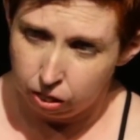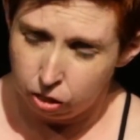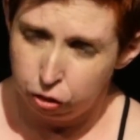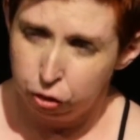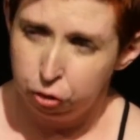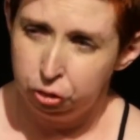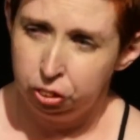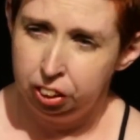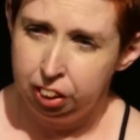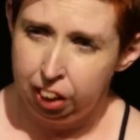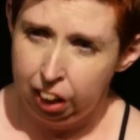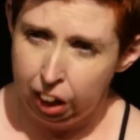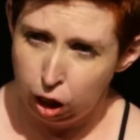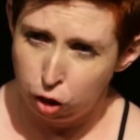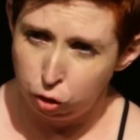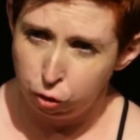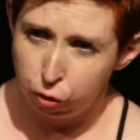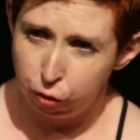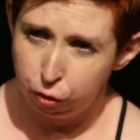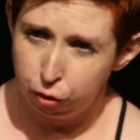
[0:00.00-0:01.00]
to
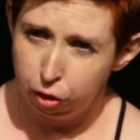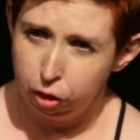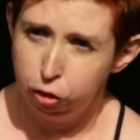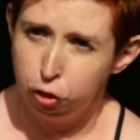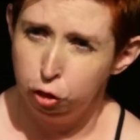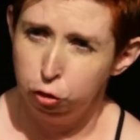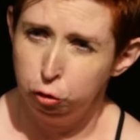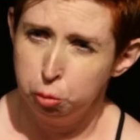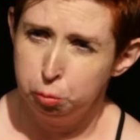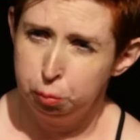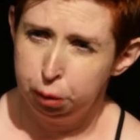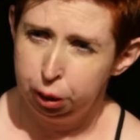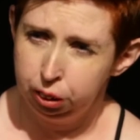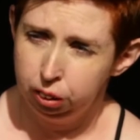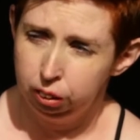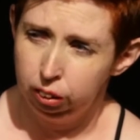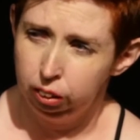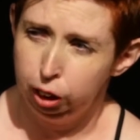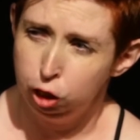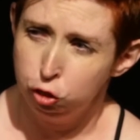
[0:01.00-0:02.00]
denounce the
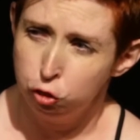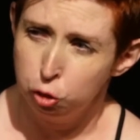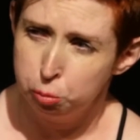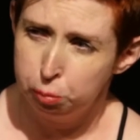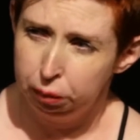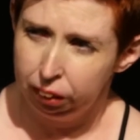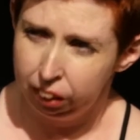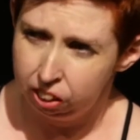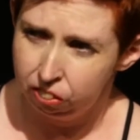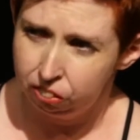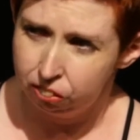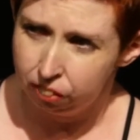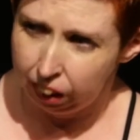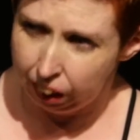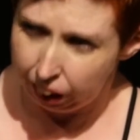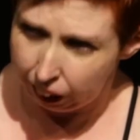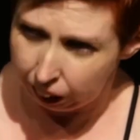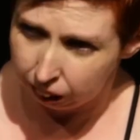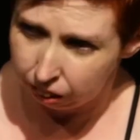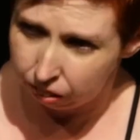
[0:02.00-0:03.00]
Repeal and Replace
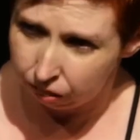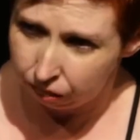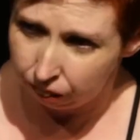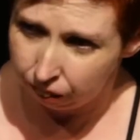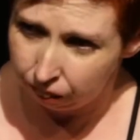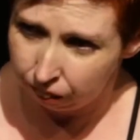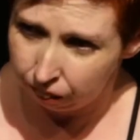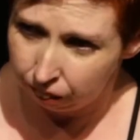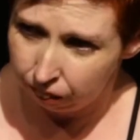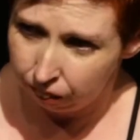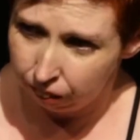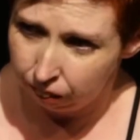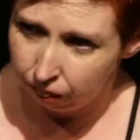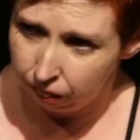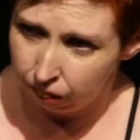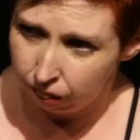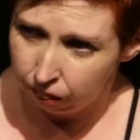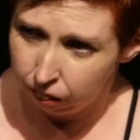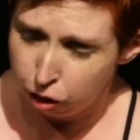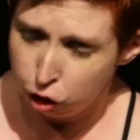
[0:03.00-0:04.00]
Act,
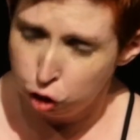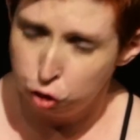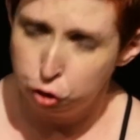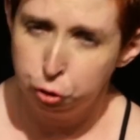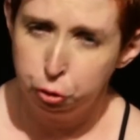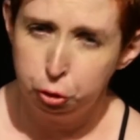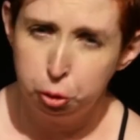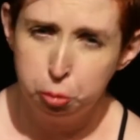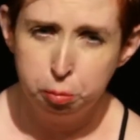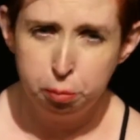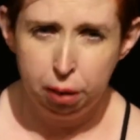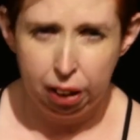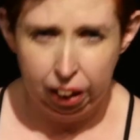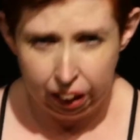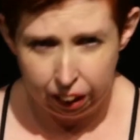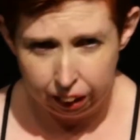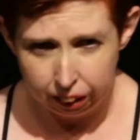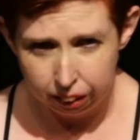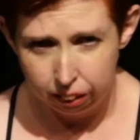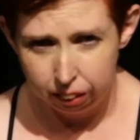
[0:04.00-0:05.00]
to
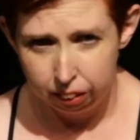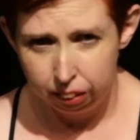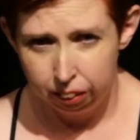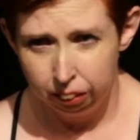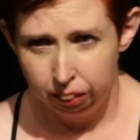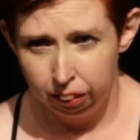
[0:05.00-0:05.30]
demand